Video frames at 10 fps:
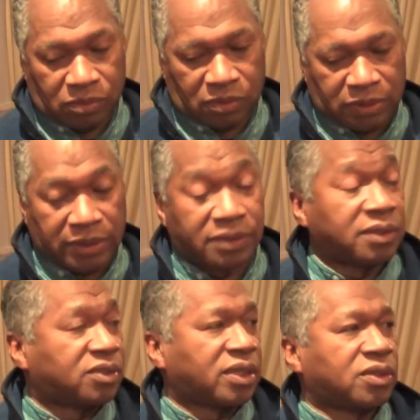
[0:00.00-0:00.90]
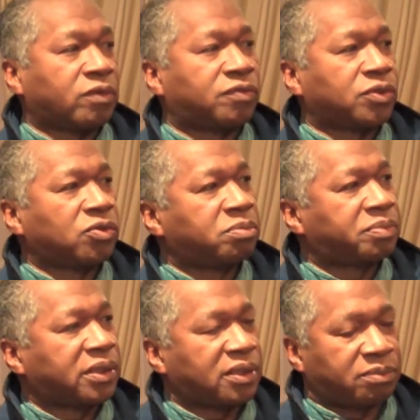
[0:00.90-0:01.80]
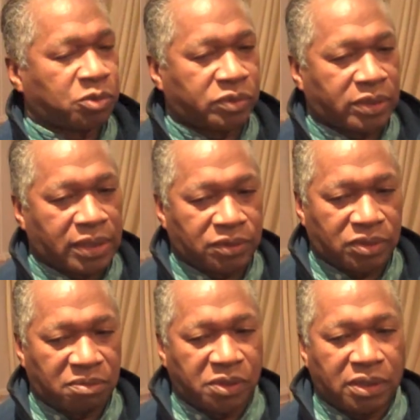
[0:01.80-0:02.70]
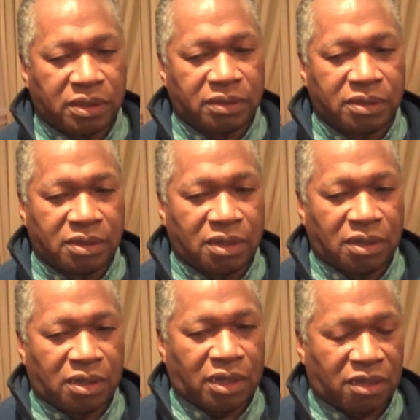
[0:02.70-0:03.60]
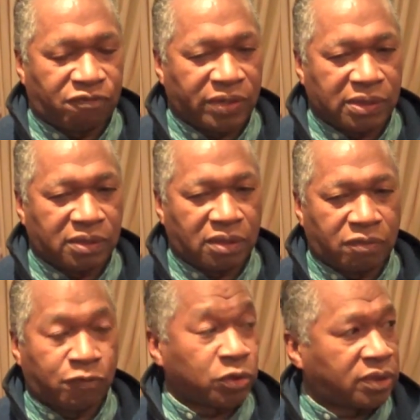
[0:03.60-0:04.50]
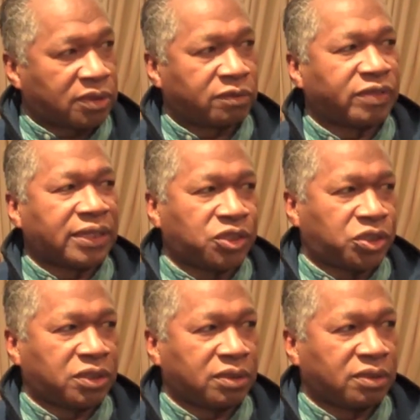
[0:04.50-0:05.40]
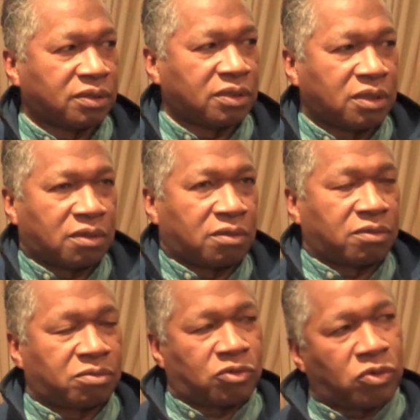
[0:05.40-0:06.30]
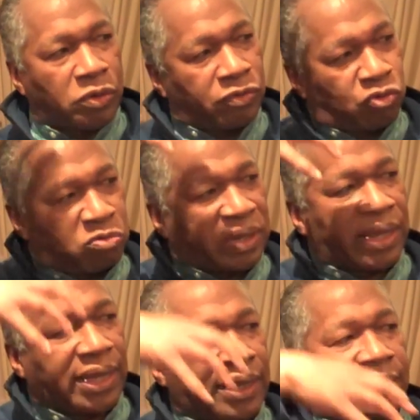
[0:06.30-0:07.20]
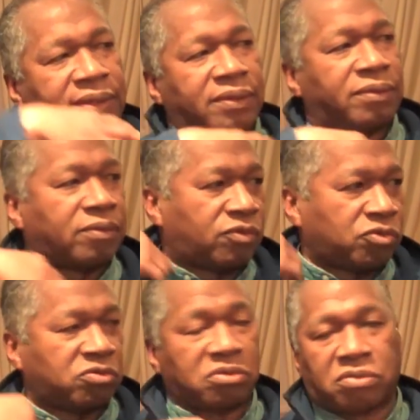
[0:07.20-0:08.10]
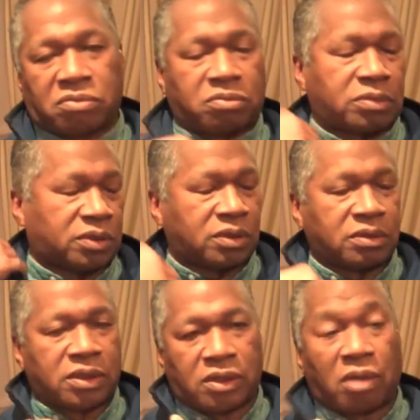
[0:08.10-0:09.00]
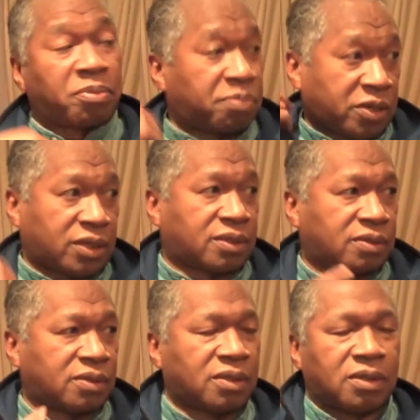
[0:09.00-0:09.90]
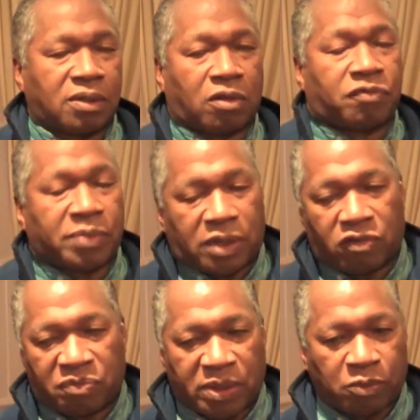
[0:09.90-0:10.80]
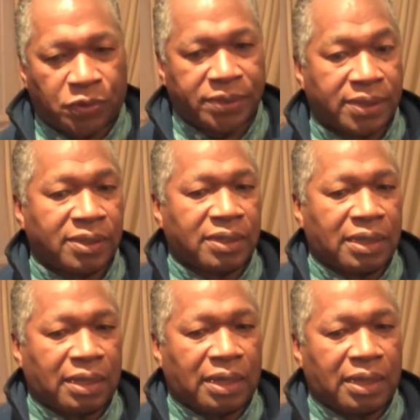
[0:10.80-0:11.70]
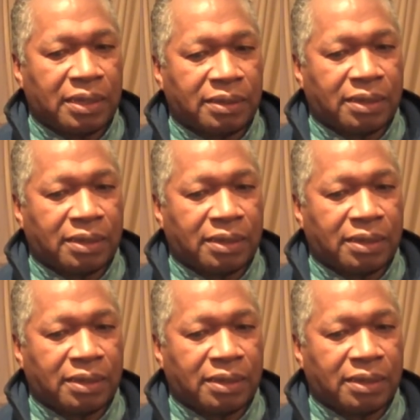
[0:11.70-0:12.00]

sat in the center of the group and put your hands on me, and I felt a vortex of energy going through my head and through the upper part of my body, and